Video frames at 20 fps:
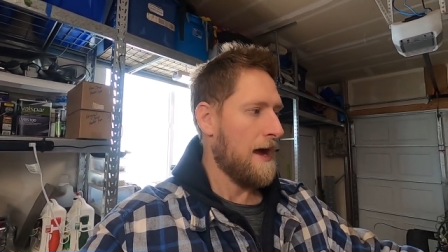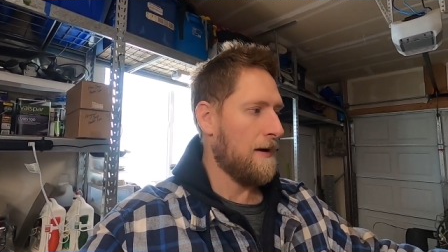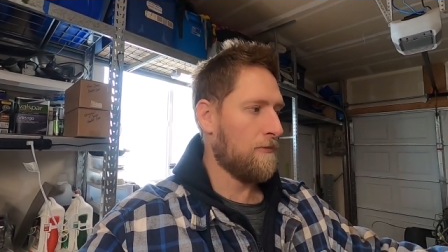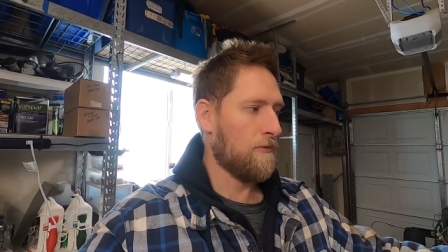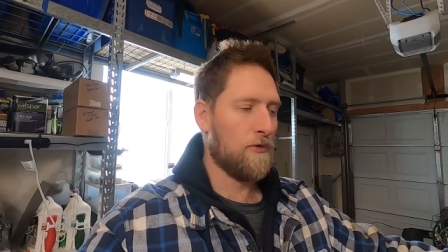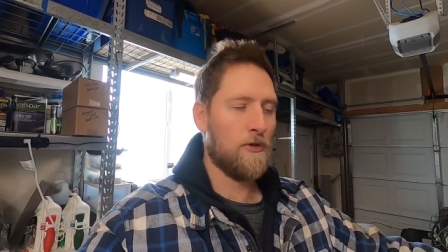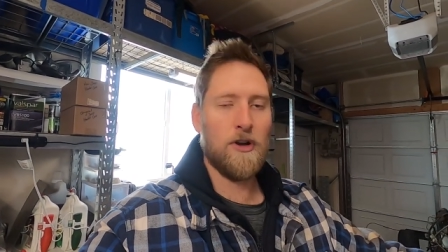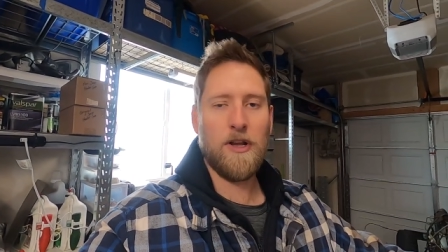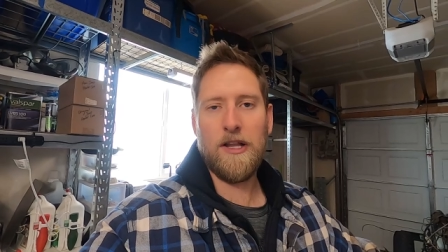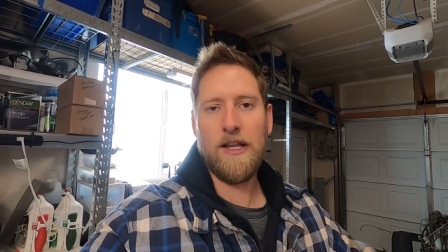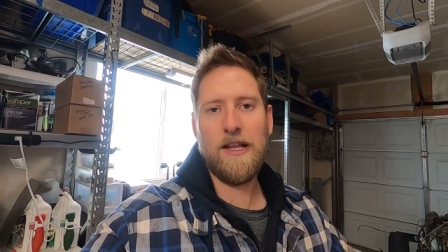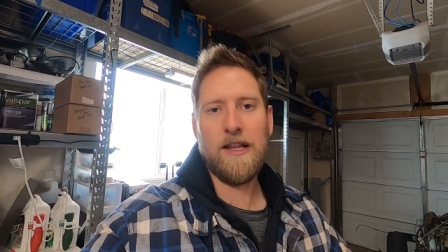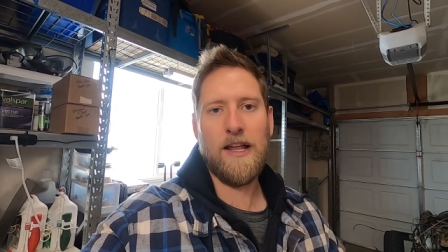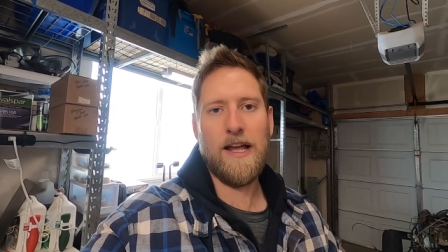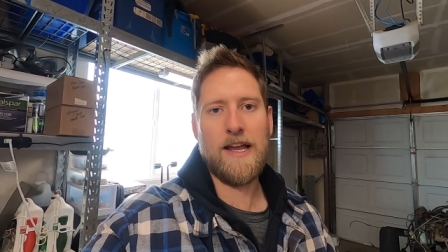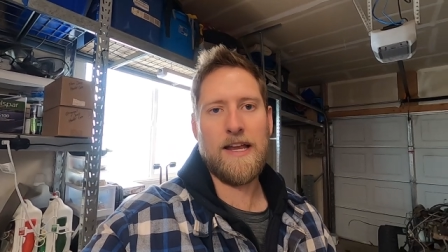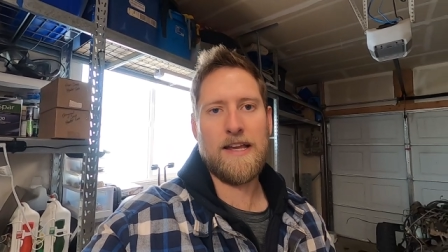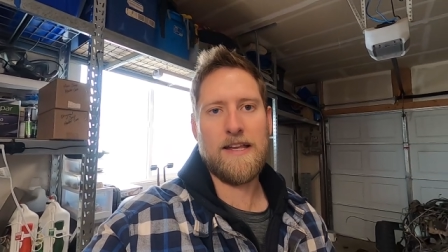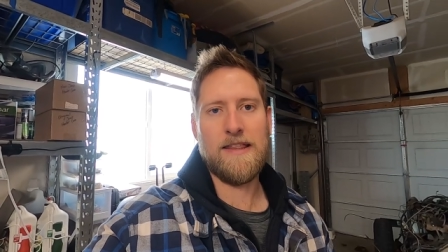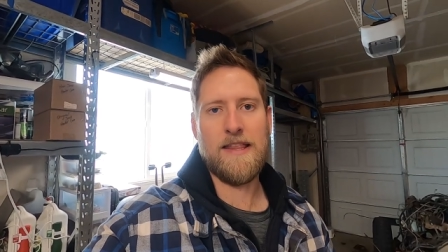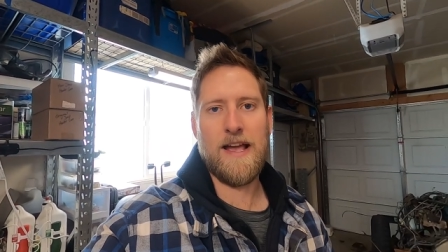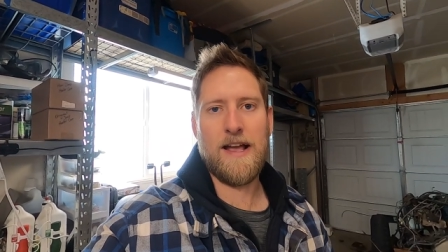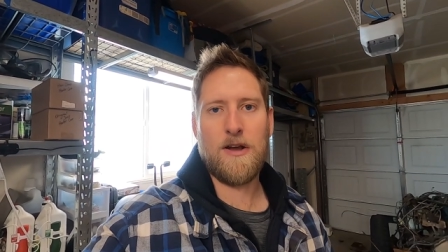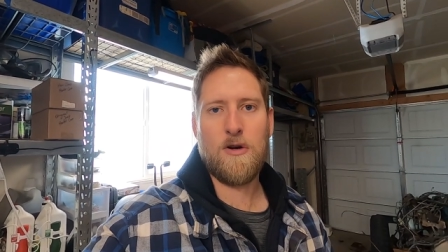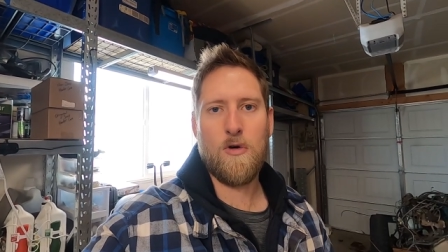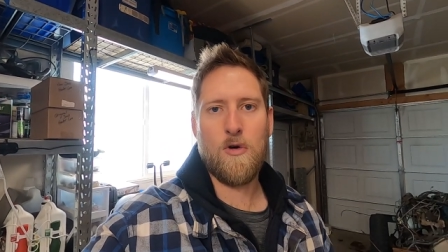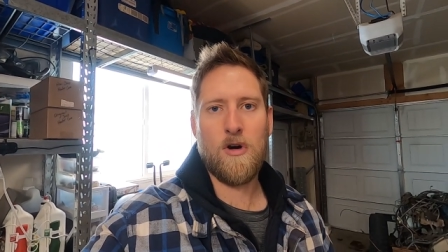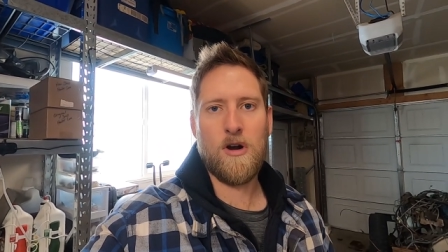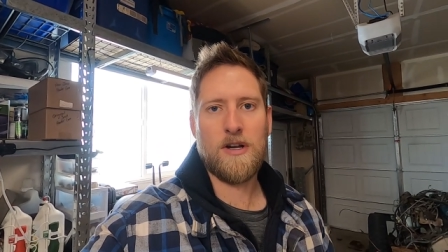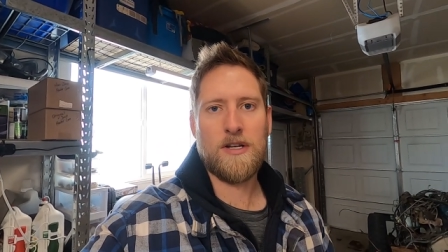I'm really liking that
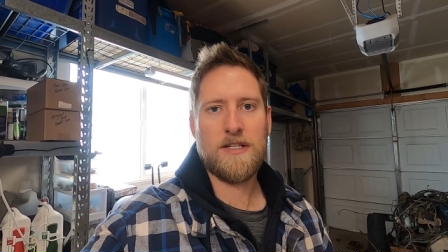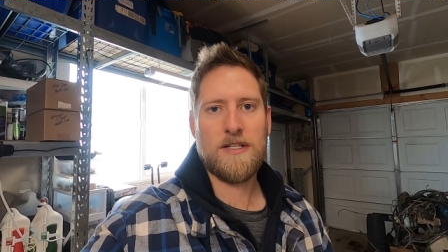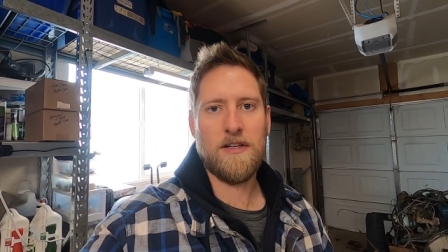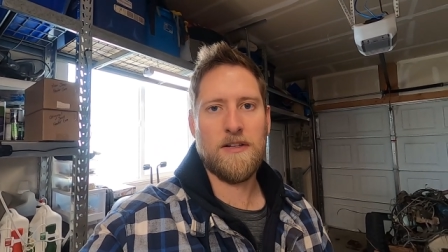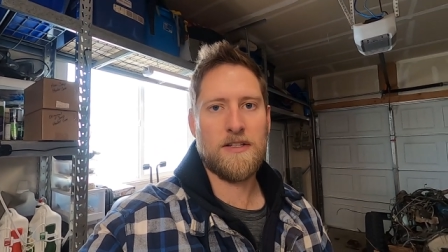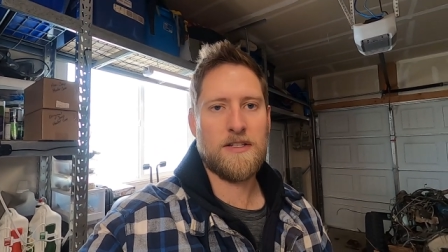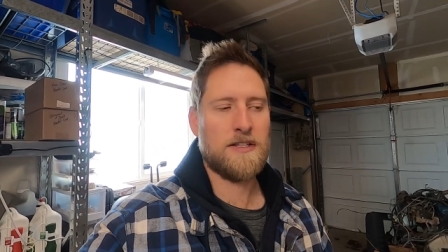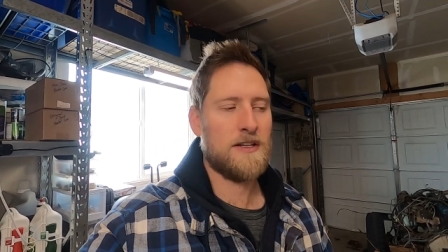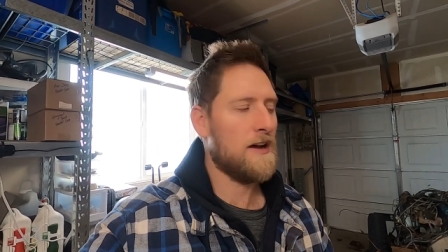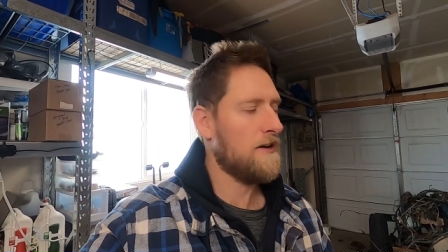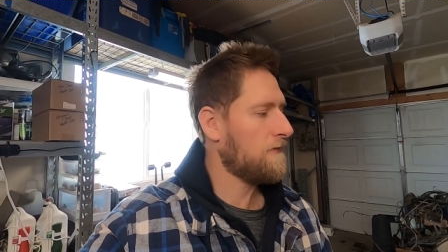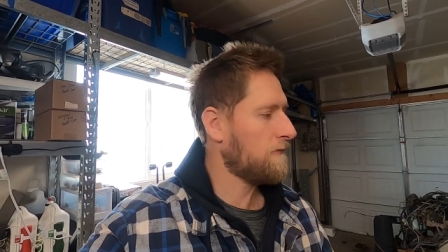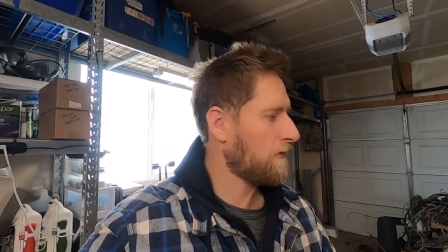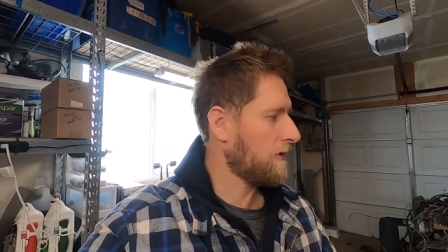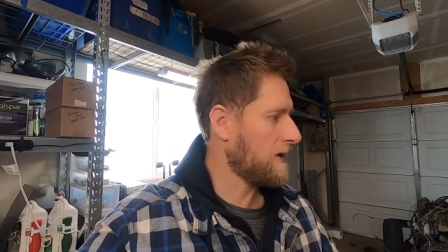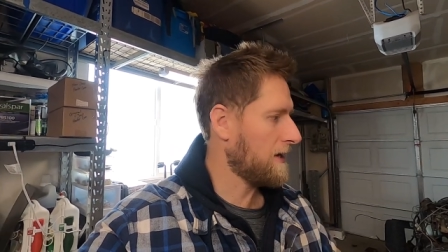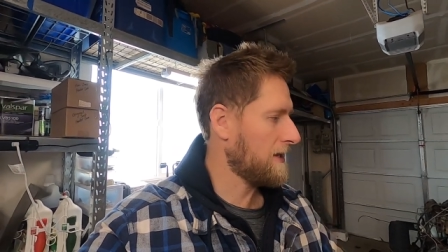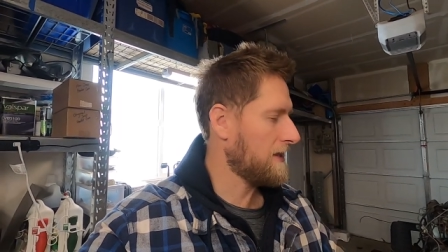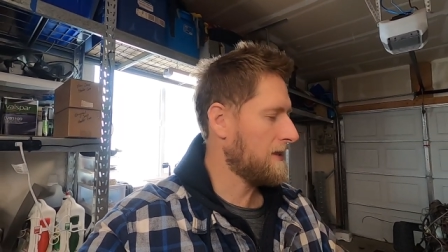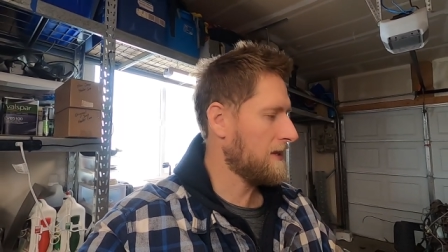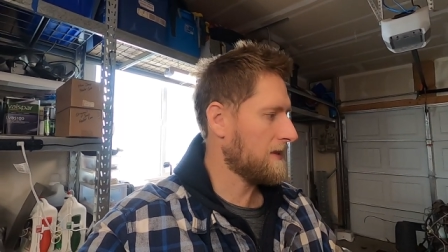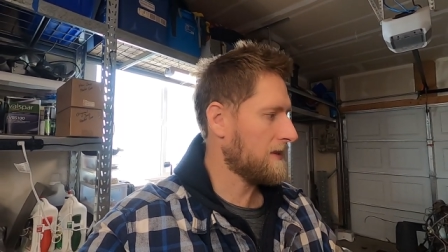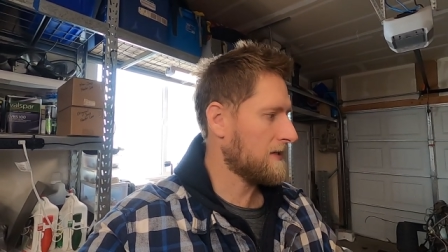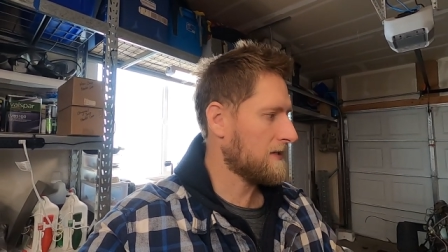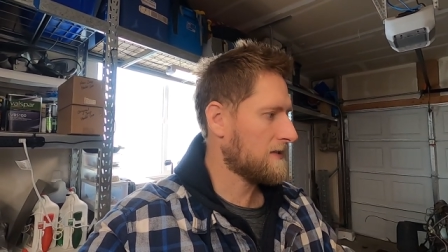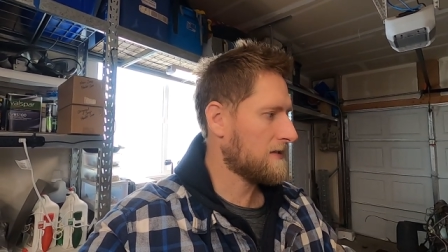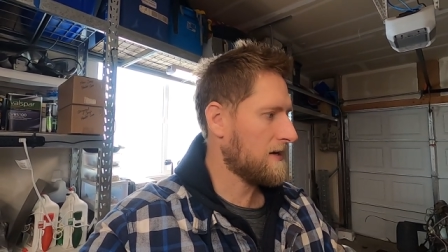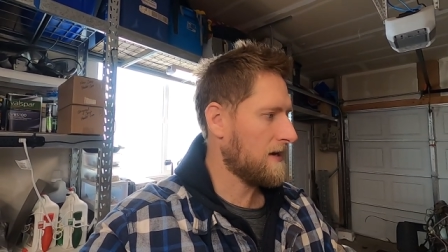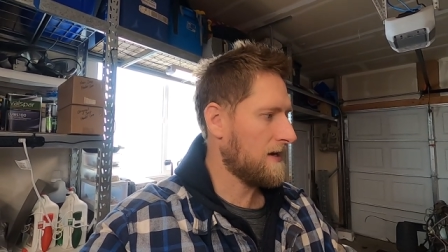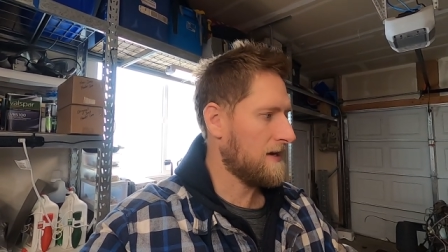Corroseal stuff or anything
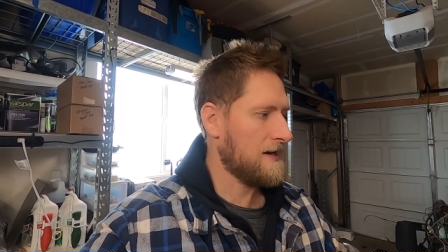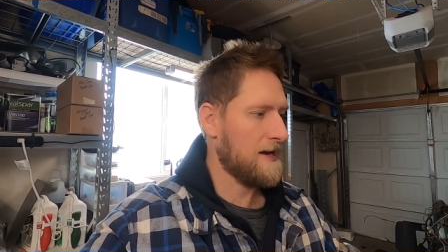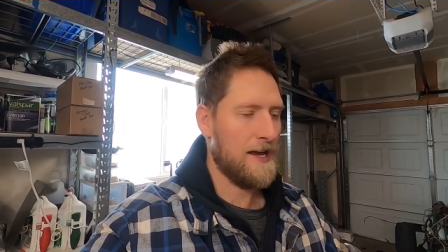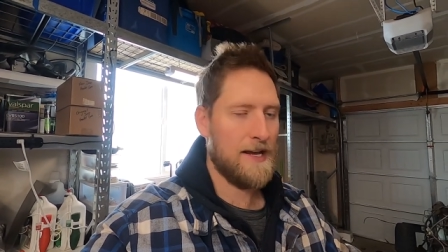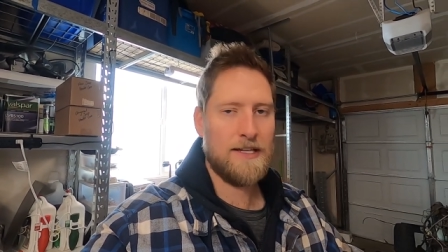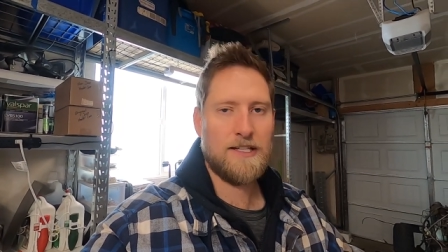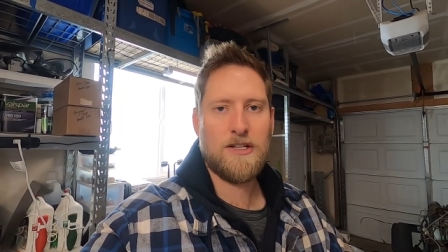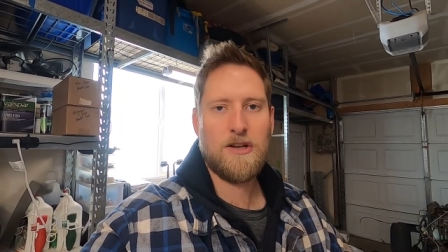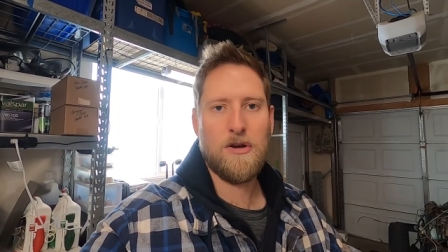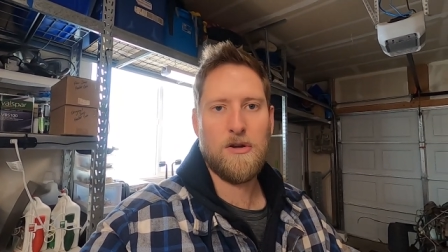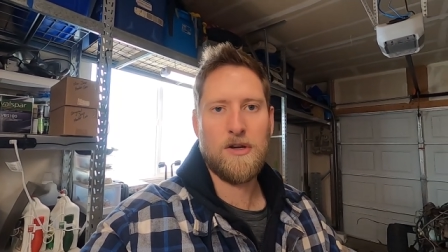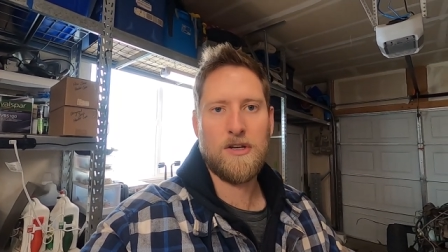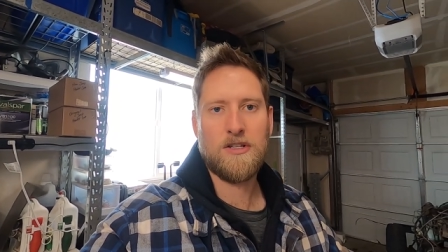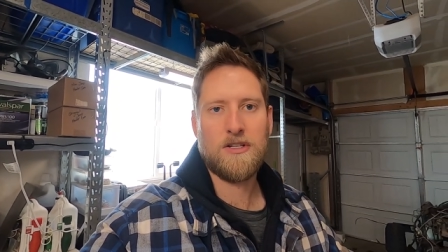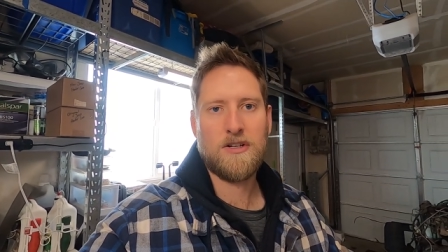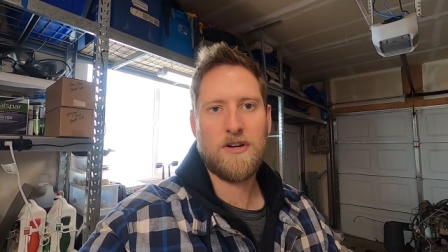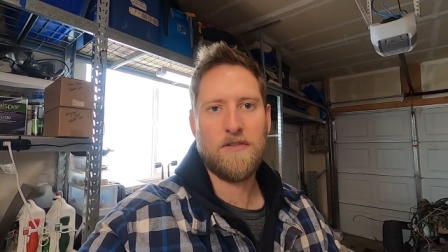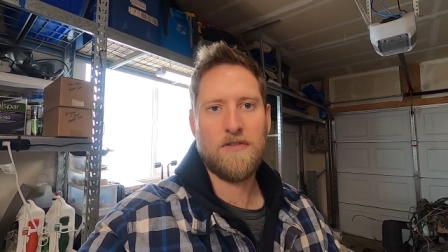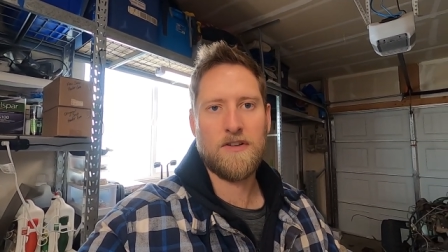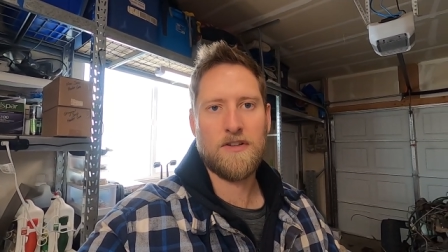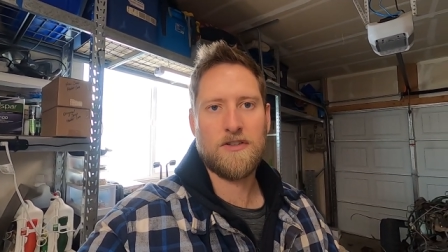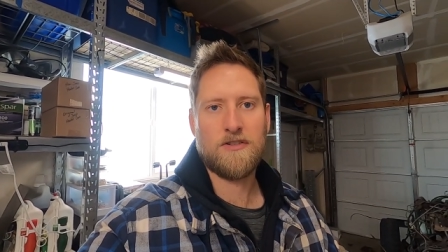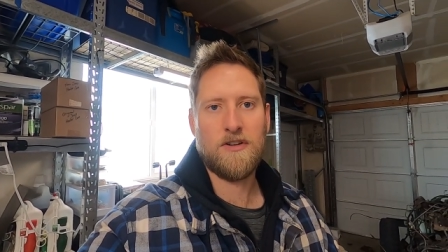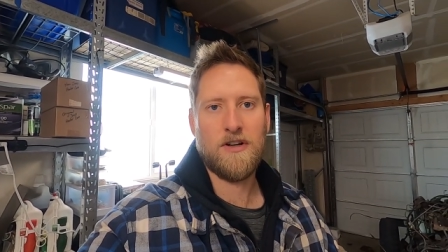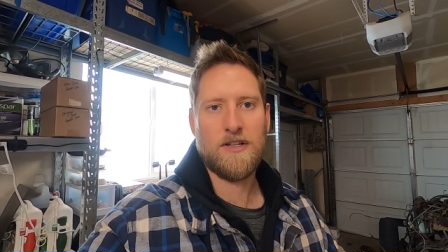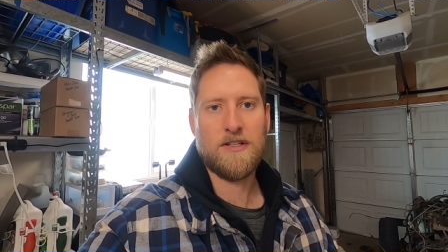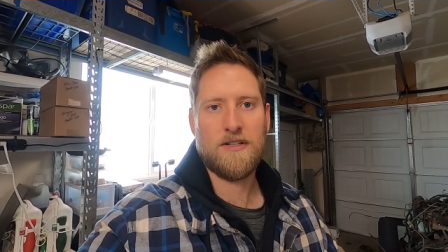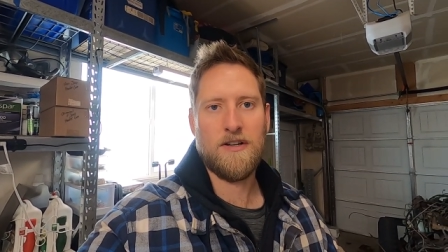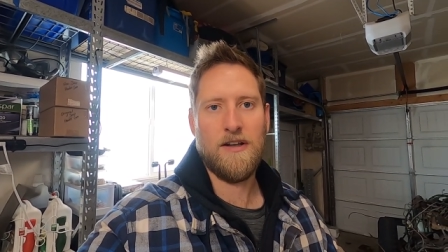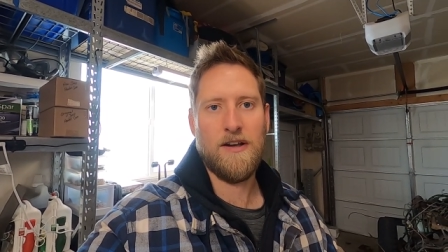that's got a nice coat of surface
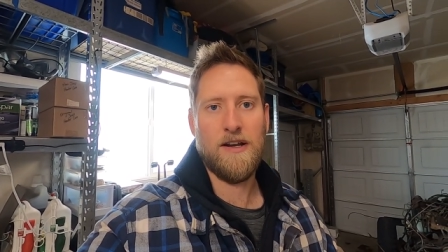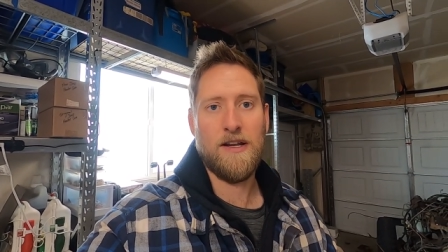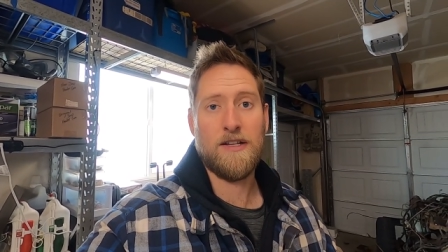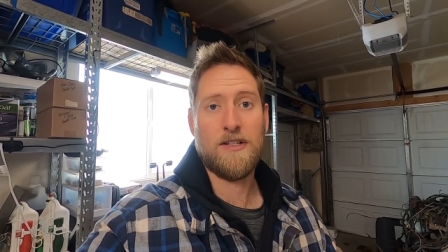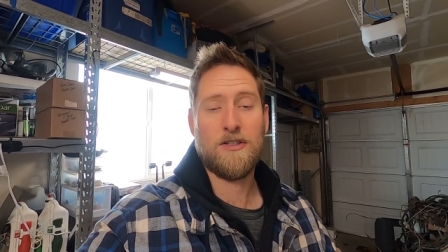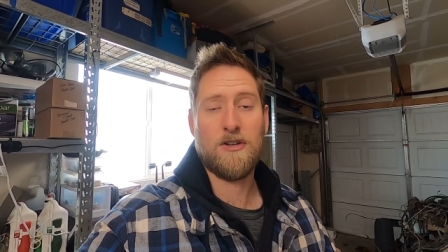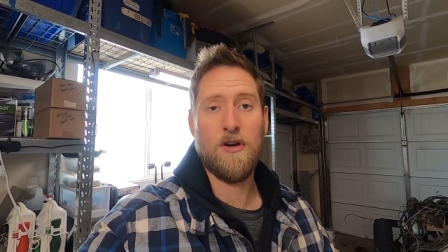rust on it.